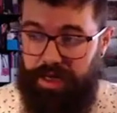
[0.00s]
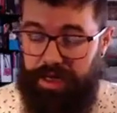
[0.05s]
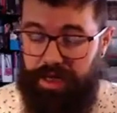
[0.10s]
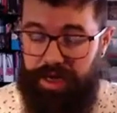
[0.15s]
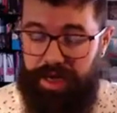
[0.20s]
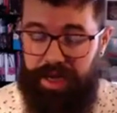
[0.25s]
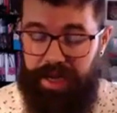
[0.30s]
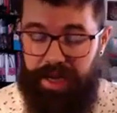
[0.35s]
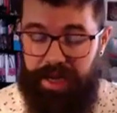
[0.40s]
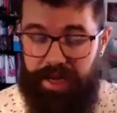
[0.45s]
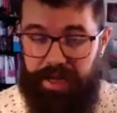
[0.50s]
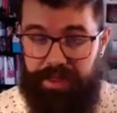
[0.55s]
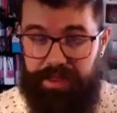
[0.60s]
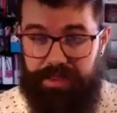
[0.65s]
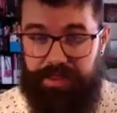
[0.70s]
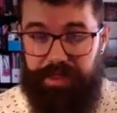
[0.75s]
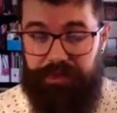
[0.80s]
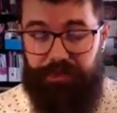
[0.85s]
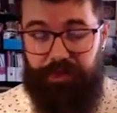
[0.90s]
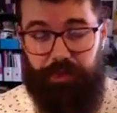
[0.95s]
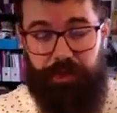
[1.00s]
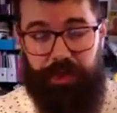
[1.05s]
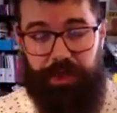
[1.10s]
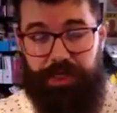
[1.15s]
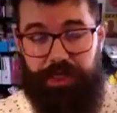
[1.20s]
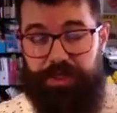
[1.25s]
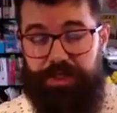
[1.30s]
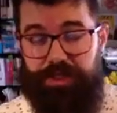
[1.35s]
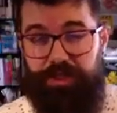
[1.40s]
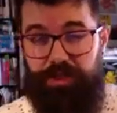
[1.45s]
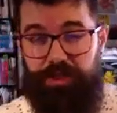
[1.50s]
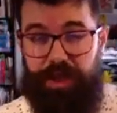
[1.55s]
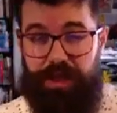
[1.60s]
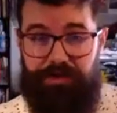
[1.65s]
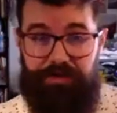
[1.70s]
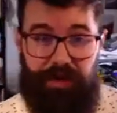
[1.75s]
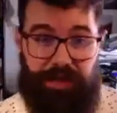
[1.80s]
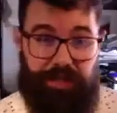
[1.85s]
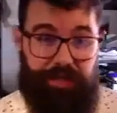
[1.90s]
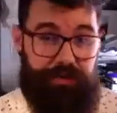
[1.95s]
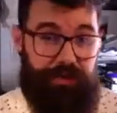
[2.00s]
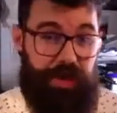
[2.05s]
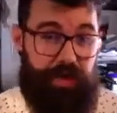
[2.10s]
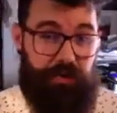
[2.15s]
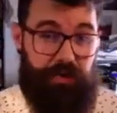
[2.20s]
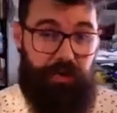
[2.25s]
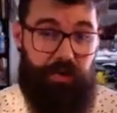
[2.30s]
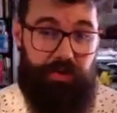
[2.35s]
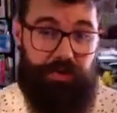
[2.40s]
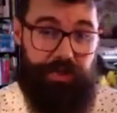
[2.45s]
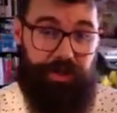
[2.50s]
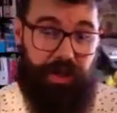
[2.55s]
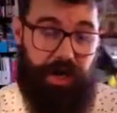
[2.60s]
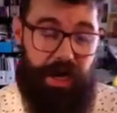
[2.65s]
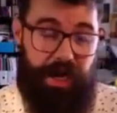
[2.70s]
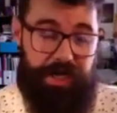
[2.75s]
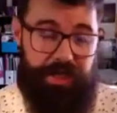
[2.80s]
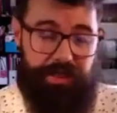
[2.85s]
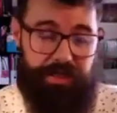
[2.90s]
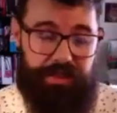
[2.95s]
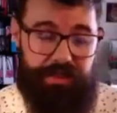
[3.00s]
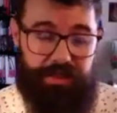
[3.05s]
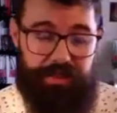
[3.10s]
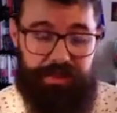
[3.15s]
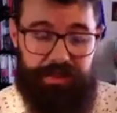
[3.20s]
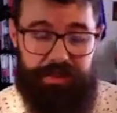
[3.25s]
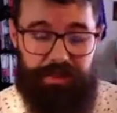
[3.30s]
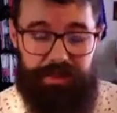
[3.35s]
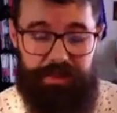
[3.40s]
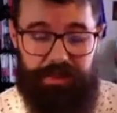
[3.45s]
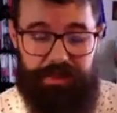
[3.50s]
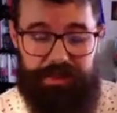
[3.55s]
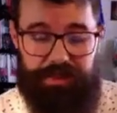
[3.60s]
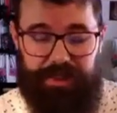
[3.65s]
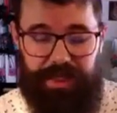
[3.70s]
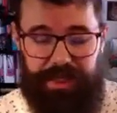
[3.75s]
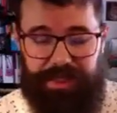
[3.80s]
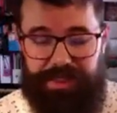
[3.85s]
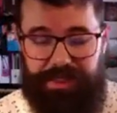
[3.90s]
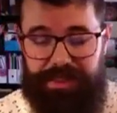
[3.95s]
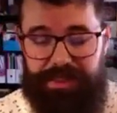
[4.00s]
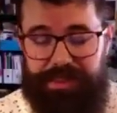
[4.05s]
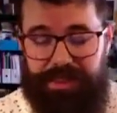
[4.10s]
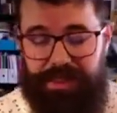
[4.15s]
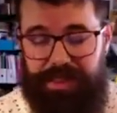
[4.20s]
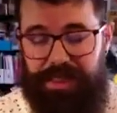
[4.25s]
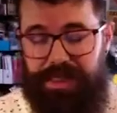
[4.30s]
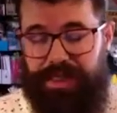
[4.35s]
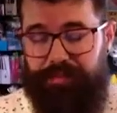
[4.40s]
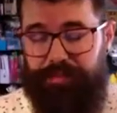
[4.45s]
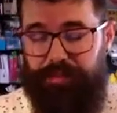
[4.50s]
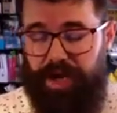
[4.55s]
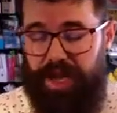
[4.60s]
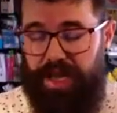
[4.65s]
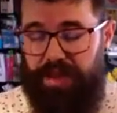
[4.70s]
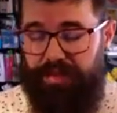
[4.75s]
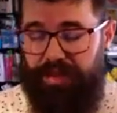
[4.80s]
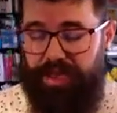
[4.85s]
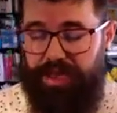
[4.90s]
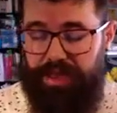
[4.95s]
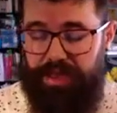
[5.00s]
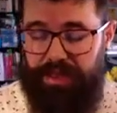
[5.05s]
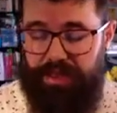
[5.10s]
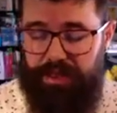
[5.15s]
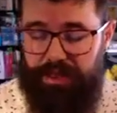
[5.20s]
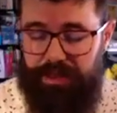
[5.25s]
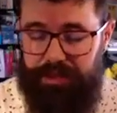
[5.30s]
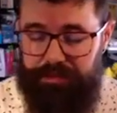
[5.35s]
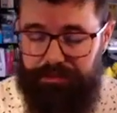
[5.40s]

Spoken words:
And if you're willing to, I invite you now to close your eyes. Take a deep breath in